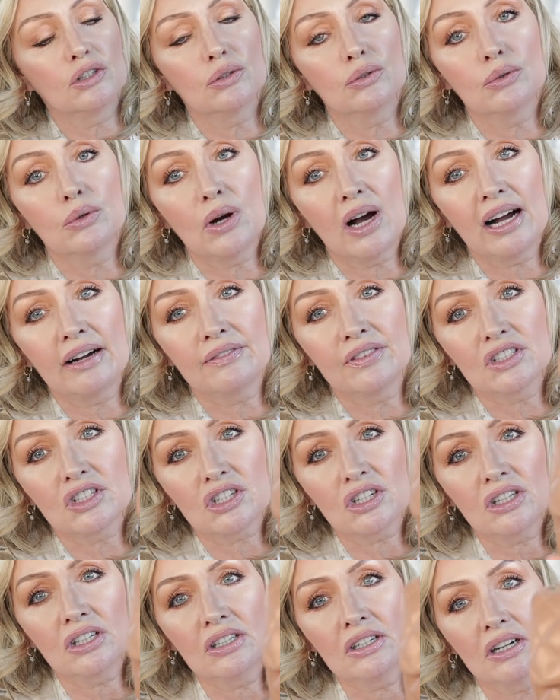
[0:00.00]
you have the
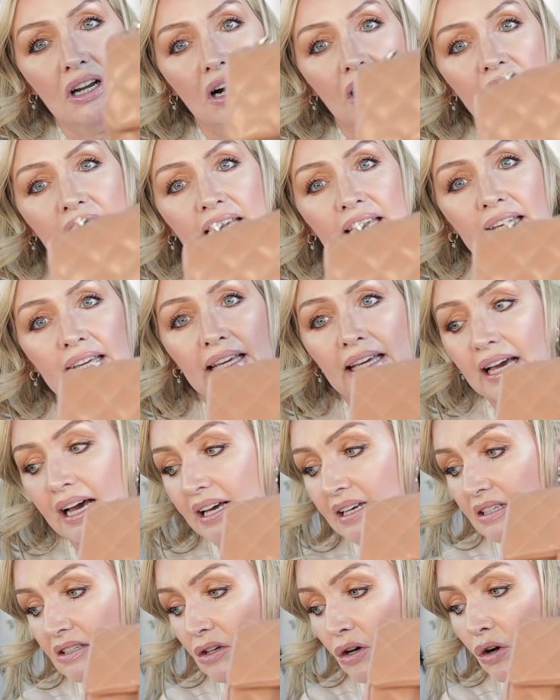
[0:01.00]
turn lock key
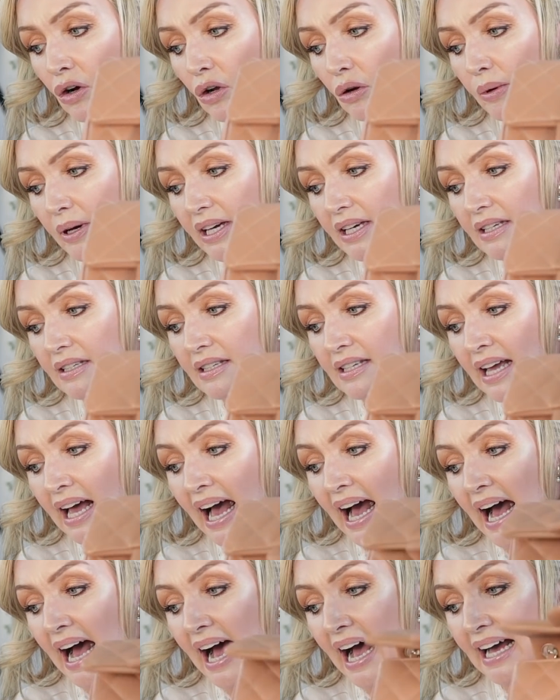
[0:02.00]
as always,
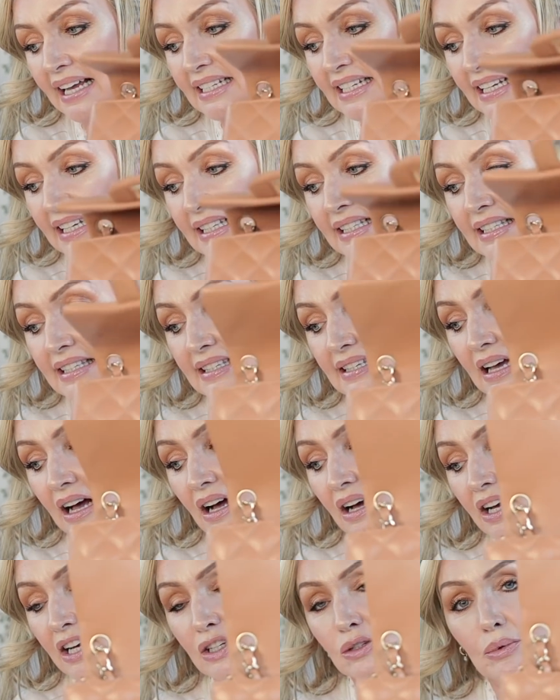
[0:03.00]
and
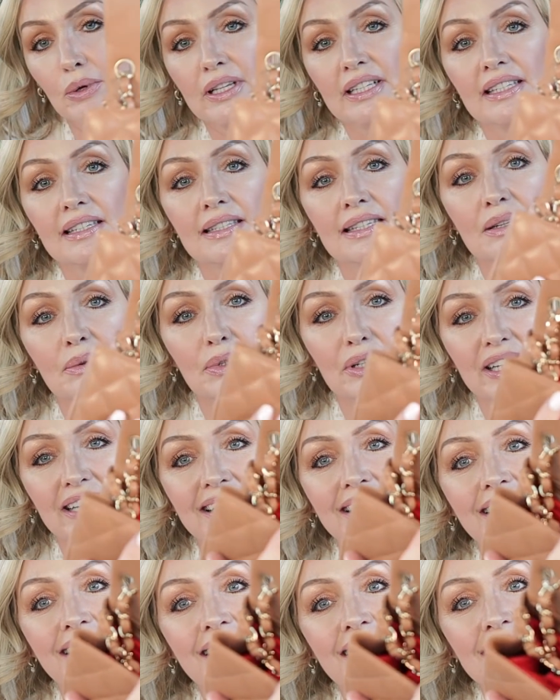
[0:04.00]
inside, wait till you see what I
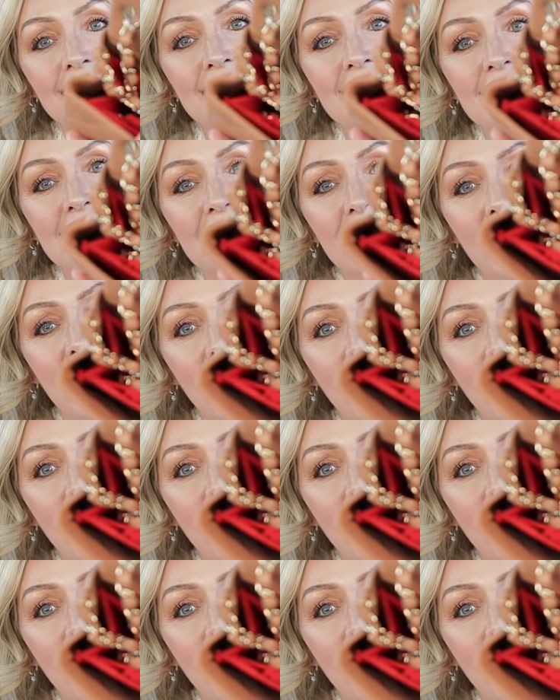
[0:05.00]
got.